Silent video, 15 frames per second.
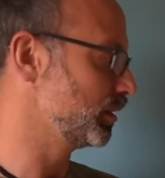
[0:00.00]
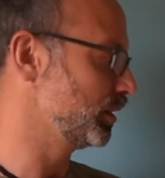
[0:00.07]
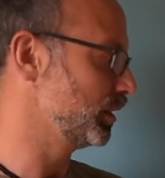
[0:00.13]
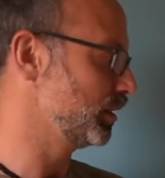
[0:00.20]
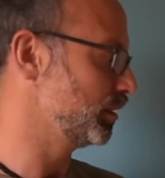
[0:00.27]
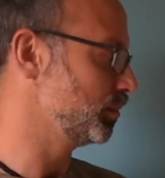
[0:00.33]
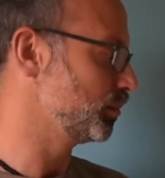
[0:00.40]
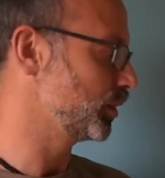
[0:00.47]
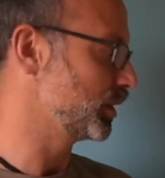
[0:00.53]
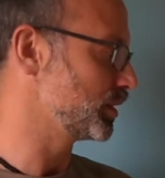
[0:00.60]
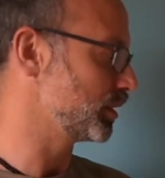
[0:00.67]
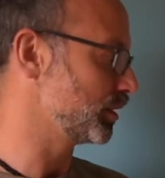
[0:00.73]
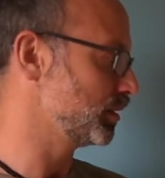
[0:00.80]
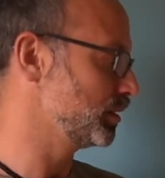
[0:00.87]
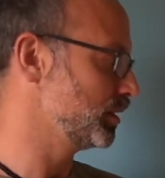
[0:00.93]
the
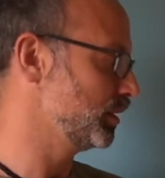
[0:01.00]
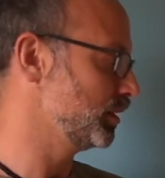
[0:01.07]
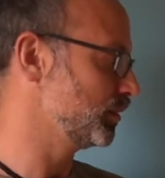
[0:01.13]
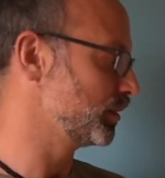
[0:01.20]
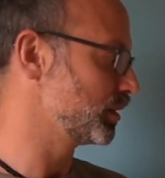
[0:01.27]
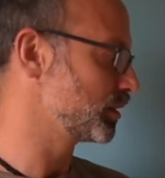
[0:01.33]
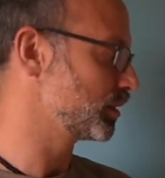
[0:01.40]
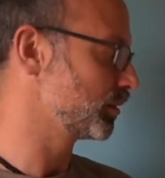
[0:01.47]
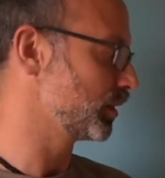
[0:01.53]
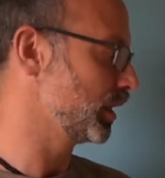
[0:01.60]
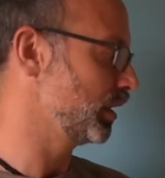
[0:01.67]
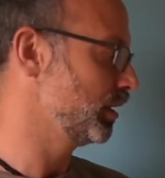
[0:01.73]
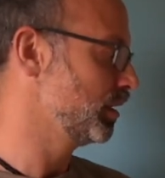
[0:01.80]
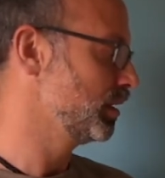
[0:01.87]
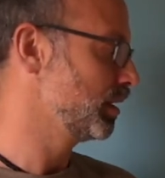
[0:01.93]
present continuous.
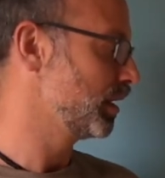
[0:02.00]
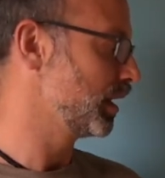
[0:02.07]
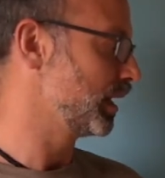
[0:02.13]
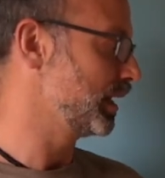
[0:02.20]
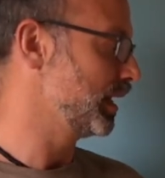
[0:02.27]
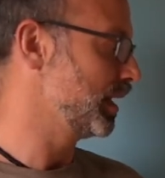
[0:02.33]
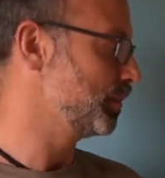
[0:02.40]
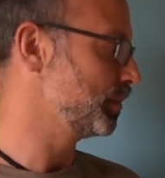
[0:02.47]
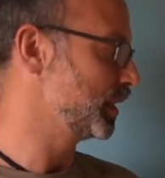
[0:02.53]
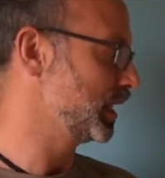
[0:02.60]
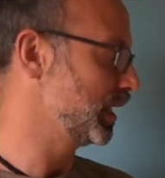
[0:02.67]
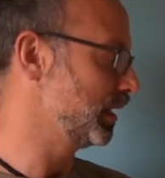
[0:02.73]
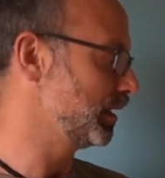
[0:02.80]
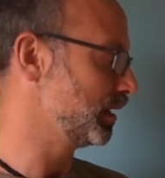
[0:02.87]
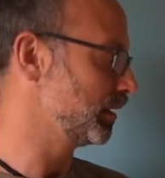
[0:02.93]
Okay, I am
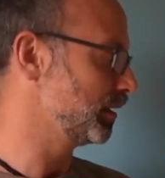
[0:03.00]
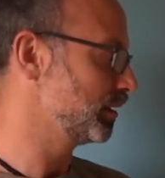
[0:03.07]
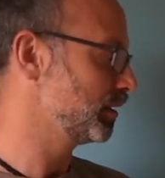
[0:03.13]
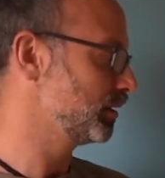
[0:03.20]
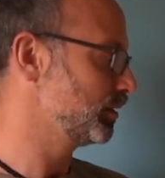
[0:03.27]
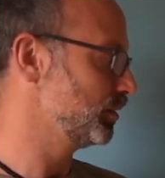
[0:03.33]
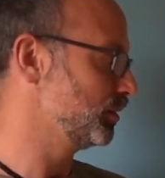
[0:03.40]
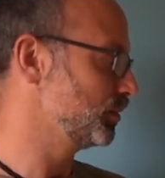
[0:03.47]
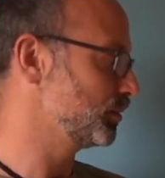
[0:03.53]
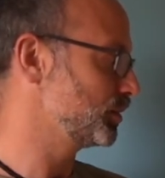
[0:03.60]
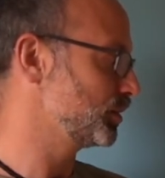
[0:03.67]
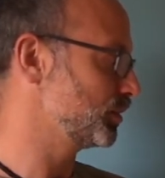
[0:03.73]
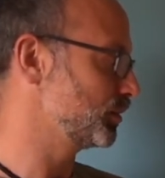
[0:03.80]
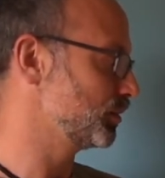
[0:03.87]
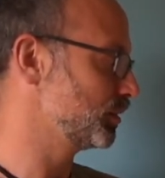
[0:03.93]
getting
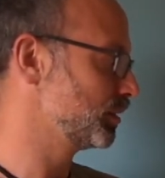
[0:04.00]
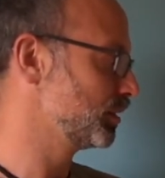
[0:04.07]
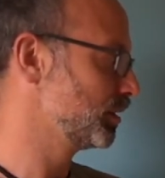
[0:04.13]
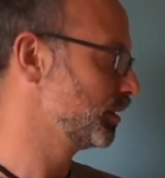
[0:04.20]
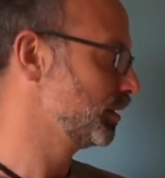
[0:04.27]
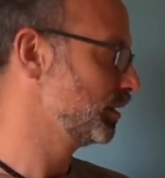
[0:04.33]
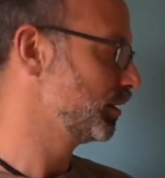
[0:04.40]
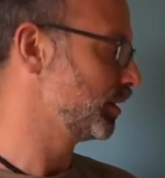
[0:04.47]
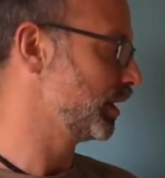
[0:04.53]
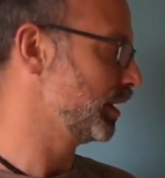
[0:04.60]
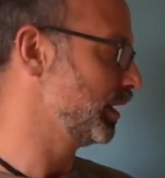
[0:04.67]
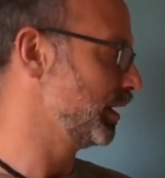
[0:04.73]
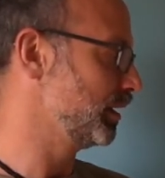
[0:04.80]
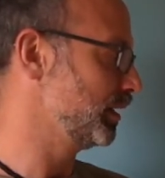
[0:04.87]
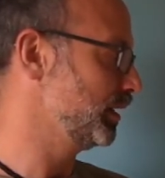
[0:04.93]
used to,
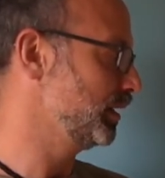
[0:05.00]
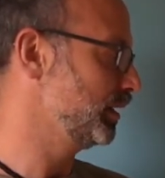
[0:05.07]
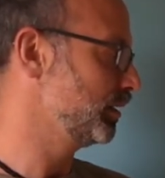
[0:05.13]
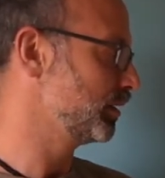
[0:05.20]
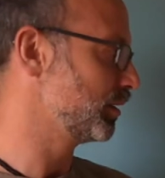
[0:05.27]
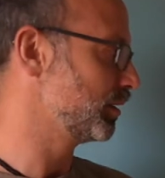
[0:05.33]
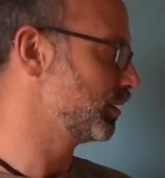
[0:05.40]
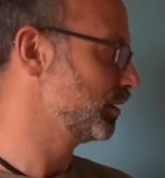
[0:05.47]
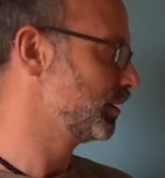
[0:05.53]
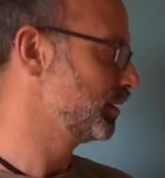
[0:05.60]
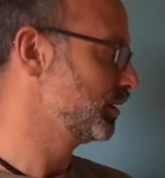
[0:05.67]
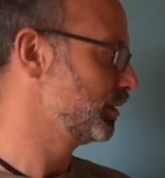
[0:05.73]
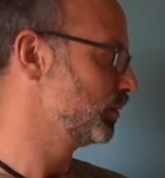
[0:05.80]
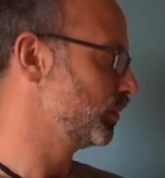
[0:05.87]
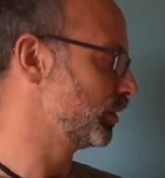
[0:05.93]
right? And here
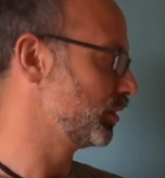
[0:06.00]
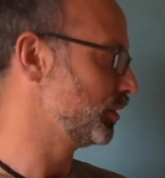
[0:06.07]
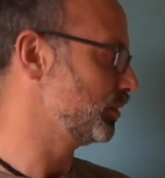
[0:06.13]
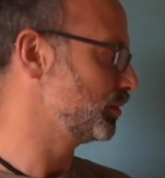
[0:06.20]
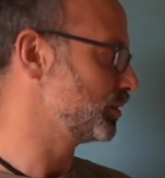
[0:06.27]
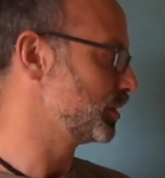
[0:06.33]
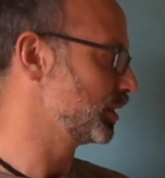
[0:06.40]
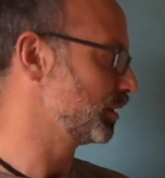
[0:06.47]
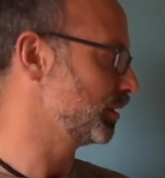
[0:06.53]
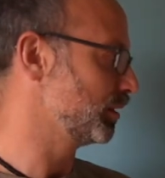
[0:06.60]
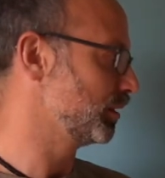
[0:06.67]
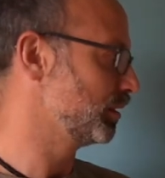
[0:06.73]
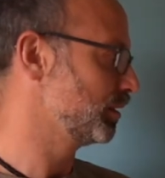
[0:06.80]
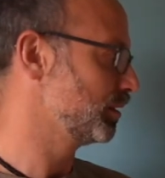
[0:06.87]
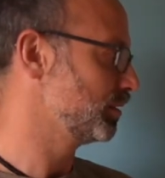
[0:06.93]
we're
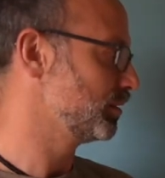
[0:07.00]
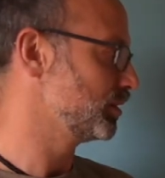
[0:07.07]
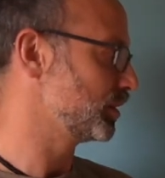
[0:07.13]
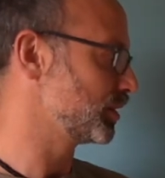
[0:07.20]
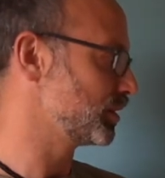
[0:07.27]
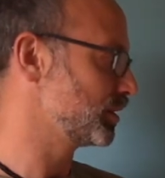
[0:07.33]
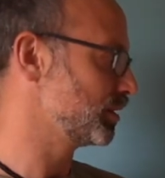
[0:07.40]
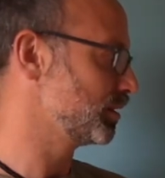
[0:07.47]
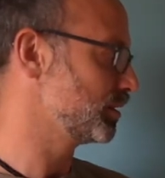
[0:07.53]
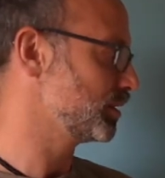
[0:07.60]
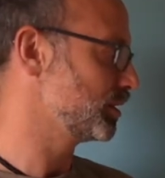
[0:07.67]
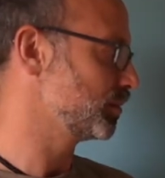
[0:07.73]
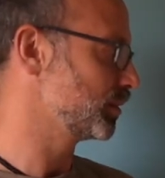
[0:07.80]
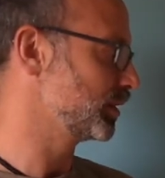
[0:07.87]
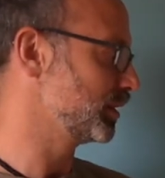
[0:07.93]
using just
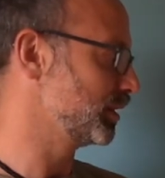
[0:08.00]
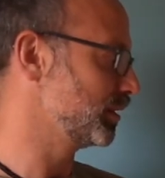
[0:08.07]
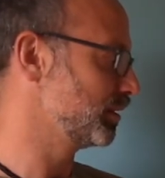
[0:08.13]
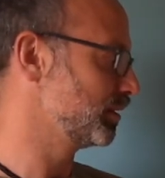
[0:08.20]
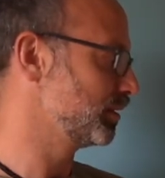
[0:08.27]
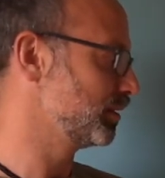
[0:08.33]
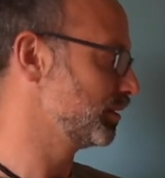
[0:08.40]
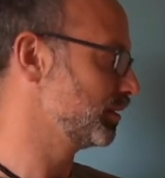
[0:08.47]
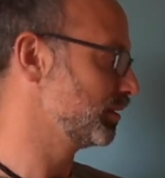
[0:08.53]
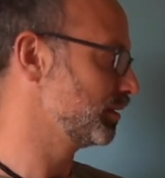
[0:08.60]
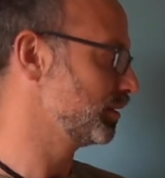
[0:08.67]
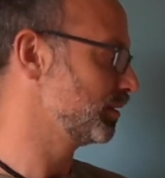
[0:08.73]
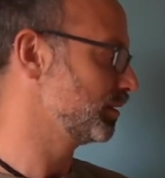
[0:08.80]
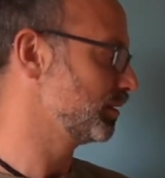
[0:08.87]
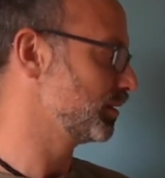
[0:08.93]
simply
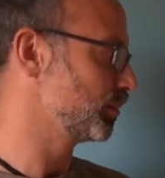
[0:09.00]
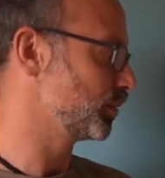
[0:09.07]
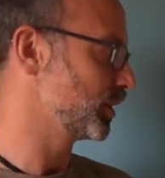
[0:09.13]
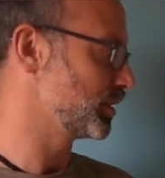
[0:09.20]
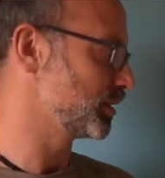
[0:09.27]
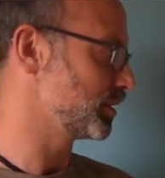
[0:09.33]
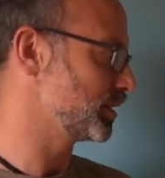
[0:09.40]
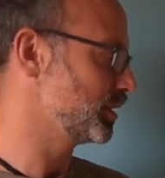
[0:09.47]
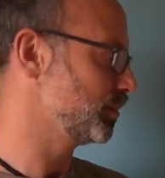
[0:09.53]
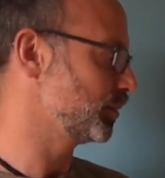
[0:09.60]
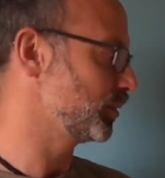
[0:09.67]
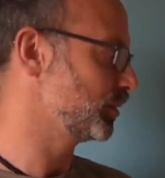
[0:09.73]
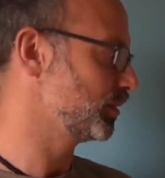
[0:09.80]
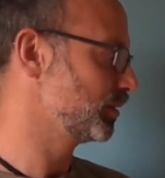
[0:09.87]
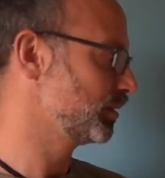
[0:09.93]
the present
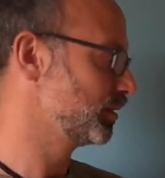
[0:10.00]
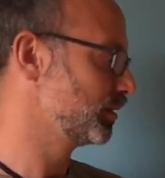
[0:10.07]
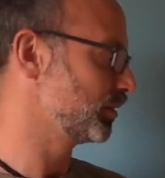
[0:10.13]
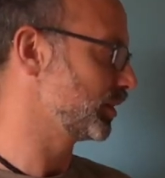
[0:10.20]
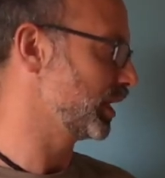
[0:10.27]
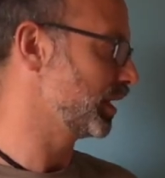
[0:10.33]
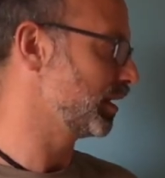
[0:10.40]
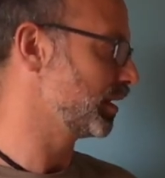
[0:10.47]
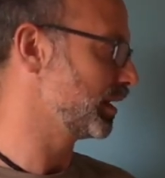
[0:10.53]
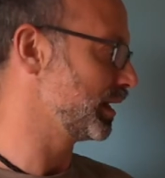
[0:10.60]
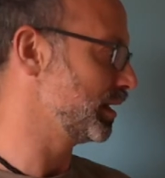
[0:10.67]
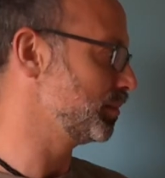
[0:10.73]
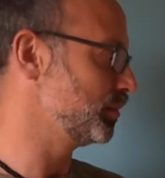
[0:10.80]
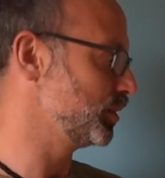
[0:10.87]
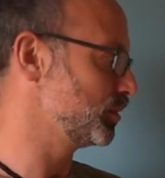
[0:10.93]
simple. Okay, I
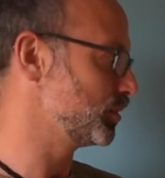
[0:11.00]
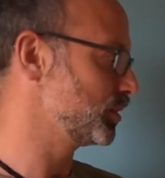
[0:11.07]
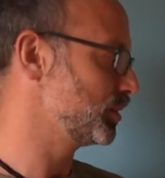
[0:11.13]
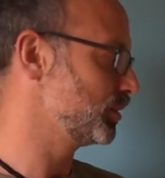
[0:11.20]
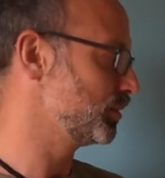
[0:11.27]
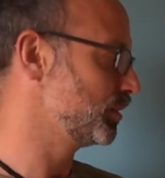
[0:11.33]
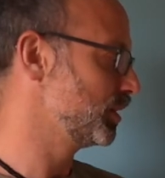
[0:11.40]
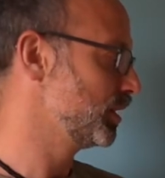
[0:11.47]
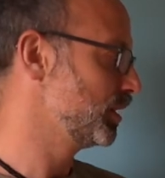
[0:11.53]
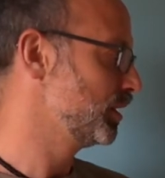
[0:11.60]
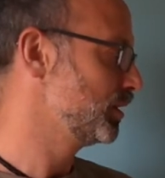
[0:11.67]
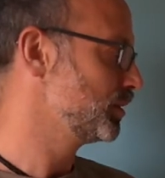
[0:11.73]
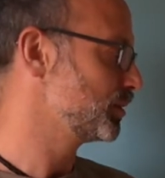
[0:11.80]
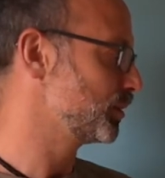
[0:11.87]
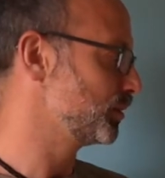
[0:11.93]
am used to.
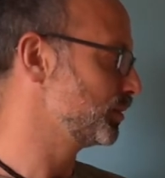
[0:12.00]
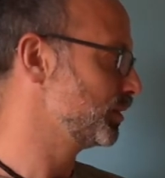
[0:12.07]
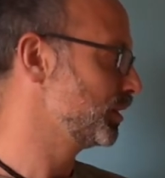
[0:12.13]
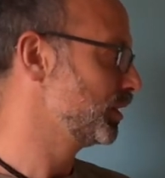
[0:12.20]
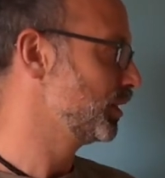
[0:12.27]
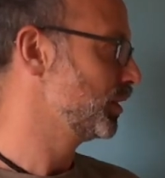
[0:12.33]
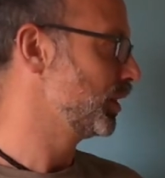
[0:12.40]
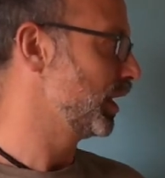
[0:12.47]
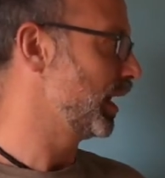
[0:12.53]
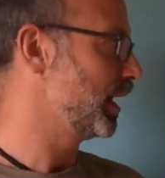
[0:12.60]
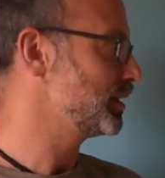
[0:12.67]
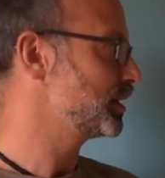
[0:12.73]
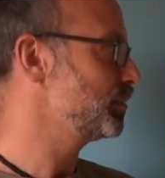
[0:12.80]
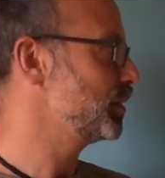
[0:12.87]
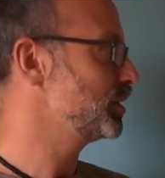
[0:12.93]
So
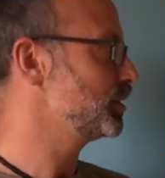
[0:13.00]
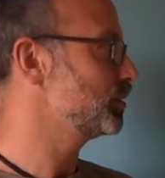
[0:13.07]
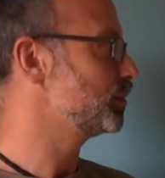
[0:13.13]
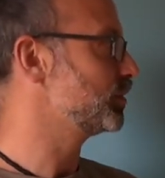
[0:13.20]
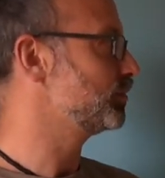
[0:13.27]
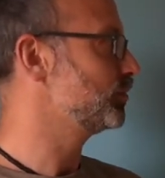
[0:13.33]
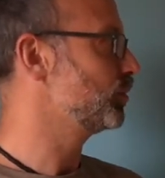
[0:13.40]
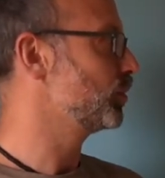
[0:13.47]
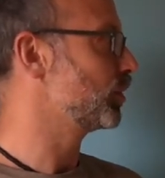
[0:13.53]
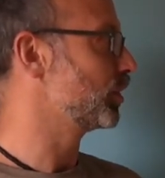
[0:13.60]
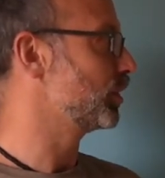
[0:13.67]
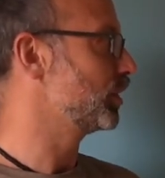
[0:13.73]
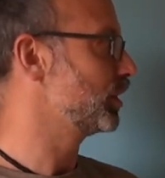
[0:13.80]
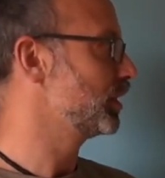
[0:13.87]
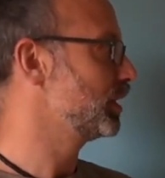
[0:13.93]
as I mentioned
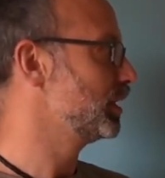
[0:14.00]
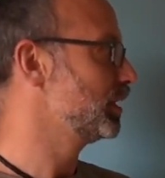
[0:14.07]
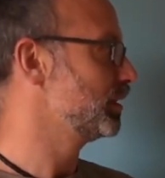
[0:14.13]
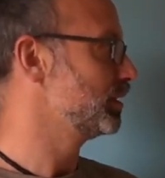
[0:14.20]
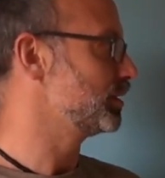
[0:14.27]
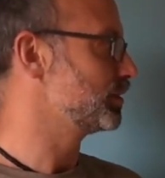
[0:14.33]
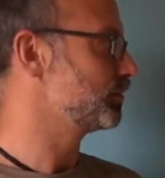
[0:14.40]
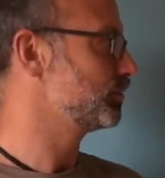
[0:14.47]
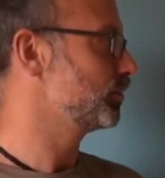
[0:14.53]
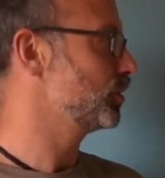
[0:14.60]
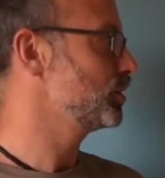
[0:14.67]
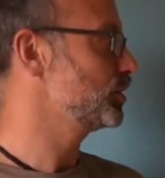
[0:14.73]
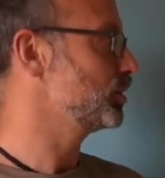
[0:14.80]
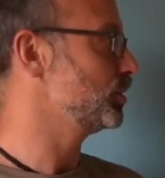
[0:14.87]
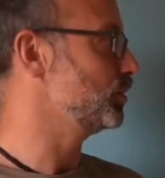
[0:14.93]
before, this
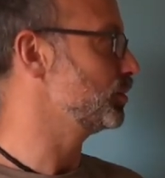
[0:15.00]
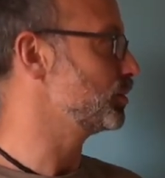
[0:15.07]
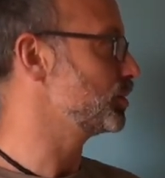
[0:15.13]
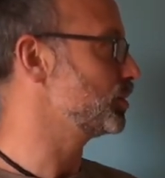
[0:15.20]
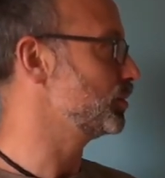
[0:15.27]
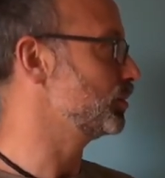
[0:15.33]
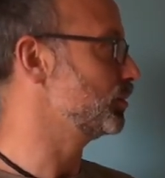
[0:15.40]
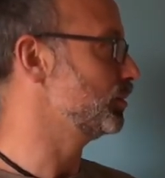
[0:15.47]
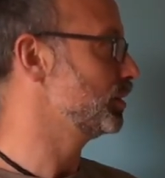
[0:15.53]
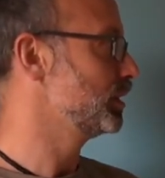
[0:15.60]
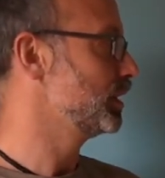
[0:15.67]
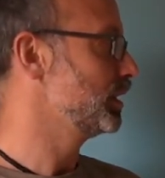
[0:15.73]
first used to